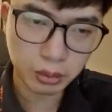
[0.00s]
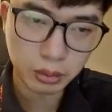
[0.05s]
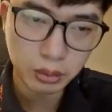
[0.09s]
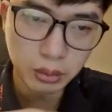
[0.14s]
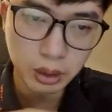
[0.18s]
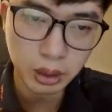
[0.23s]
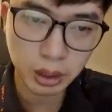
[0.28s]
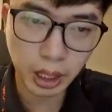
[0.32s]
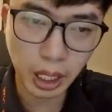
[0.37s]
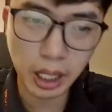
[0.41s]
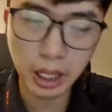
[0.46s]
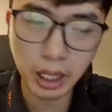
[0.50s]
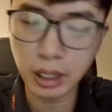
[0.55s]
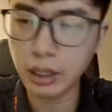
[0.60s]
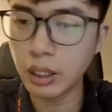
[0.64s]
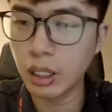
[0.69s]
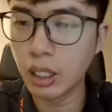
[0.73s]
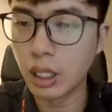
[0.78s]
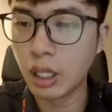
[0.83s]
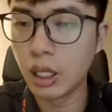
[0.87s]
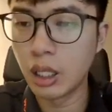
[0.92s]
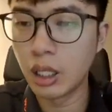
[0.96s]
Then
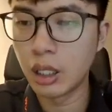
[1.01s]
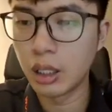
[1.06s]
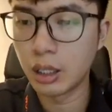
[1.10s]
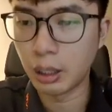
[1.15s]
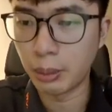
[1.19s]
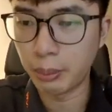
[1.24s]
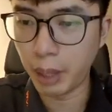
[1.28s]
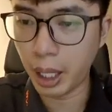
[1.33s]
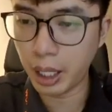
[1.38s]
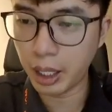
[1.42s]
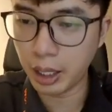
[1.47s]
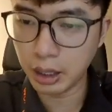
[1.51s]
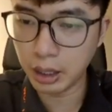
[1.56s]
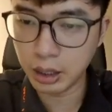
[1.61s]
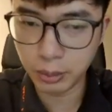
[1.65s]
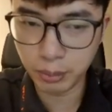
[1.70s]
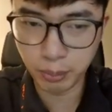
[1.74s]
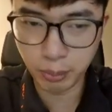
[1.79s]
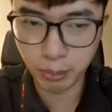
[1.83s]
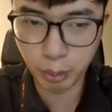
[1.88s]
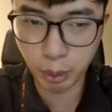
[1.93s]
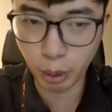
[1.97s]
the markets
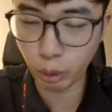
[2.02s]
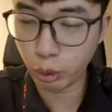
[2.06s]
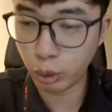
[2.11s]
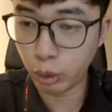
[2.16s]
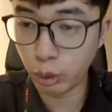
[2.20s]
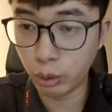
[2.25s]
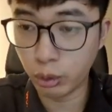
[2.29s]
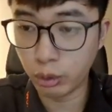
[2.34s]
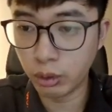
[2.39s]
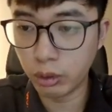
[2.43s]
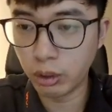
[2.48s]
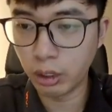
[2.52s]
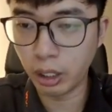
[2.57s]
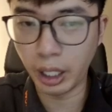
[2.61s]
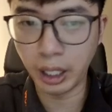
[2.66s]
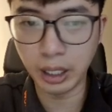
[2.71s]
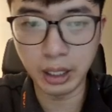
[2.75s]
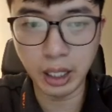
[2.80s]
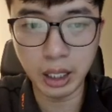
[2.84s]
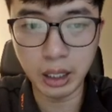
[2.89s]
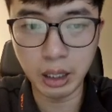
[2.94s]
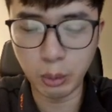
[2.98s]
broke through, and
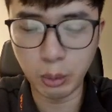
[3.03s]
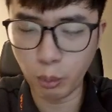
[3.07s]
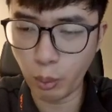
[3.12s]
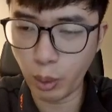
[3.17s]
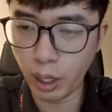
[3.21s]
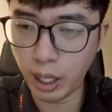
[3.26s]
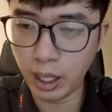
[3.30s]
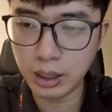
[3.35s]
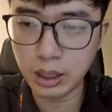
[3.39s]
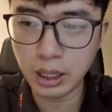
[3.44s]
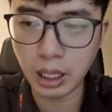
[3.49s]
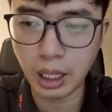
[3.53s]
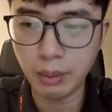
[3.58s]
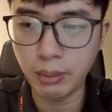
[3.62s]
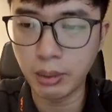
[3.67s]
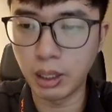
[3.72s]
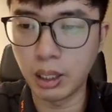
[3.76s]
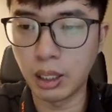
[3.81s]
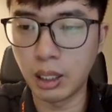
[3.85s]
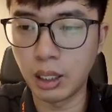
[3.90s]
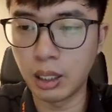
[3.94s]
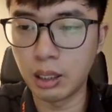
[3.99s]
then it went
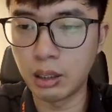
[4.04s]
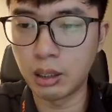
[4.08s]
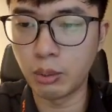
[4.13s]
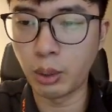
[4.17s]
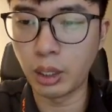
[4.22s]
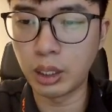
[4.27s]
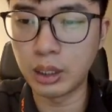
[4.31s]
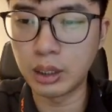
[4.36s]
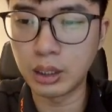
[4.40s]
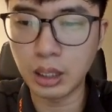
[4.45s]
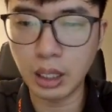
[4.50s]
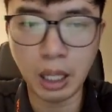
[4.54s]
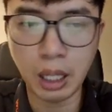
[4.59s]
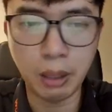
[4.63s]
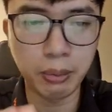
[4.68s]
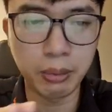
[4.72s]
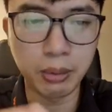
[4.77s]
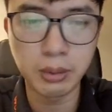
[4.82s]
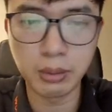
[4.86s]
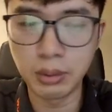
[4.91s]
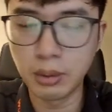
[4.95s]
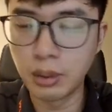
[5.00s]

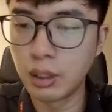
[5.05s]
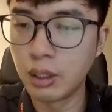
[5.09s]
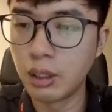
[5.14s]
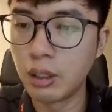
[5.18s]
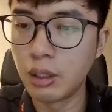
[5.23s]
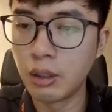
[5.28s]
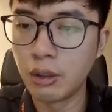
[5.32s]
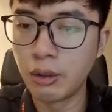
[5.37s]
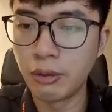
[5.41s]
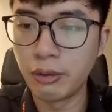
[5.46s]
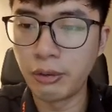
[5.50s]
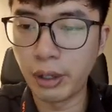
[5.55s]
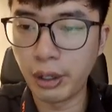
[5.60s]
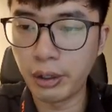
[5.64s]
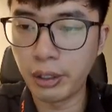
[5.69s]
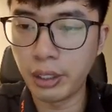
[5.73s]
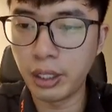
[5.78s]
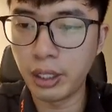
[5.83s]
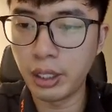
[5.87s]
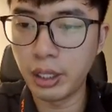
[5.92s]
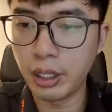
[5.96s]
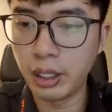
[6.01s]
up
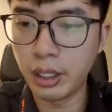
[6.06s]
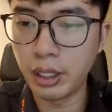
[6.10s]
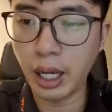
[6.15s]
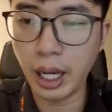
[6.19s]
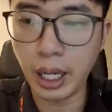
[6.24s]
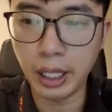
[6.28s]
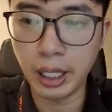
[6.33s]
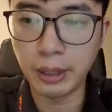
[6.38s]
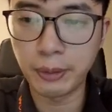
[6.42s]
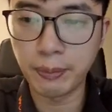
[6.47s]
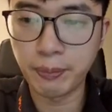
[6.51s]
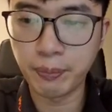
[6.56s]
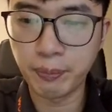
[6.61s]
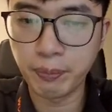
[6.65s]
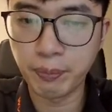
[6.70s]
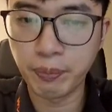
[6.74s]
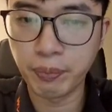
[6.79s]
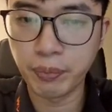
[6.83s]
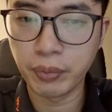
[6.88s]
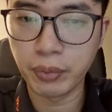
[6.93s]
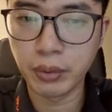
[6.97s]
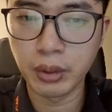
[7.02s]
very high.
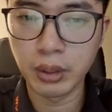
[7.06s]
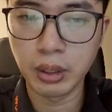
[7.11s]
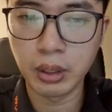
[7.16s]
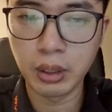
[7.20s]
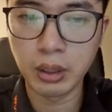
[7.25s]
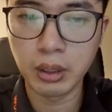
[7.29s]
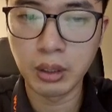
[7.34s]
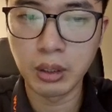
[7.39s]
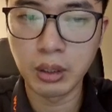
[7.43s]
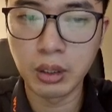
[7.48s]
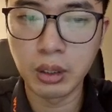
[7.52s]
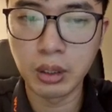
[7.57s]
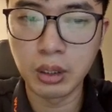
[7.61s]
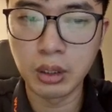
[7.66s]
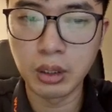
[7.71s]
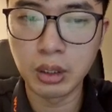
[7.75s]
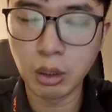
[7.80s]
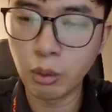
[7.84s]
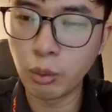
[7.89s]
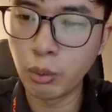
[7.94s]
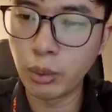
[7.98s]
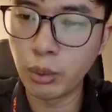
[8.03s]

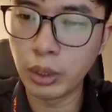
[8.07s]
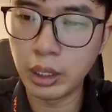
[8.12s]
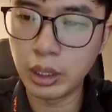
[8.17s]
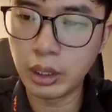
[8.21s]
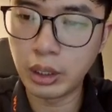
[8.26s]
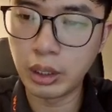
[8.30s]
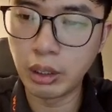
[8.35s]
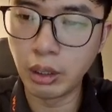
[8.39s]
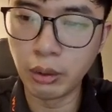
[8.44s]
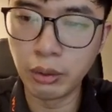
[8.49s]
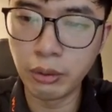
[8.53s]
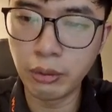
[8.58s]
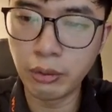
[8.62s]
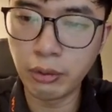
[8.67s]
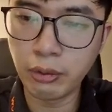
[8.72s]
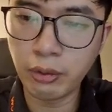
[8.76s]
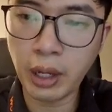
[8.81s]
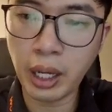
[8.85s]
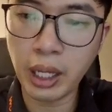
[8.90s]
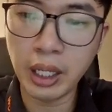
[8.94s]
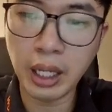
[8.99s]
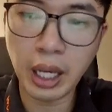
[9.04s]
So we don't
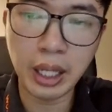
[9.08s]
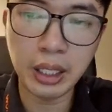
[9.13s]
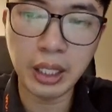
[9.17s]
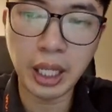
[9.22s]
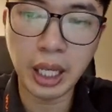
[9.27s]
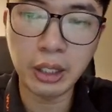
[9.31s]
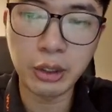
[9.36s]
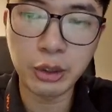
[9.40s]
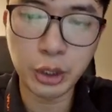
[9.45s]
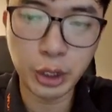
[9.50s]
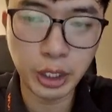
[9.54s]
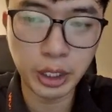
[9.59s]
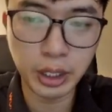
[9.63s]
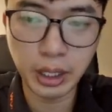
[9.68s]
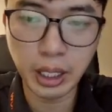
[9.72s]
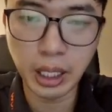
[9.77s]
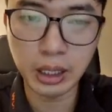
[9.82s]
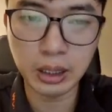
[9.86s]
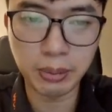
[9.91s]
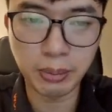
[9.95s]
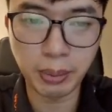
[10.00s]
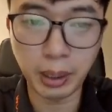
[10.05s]
find any entry
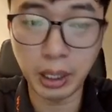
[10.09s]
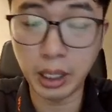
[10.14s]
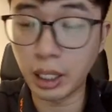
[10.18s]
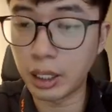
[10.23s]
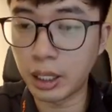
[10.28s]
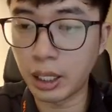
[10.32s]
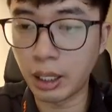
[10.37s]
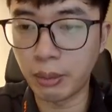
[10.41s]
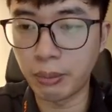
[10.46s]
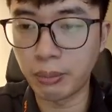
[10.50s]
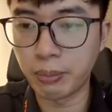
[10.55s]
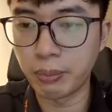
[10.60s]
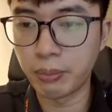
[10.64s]
yet by that time.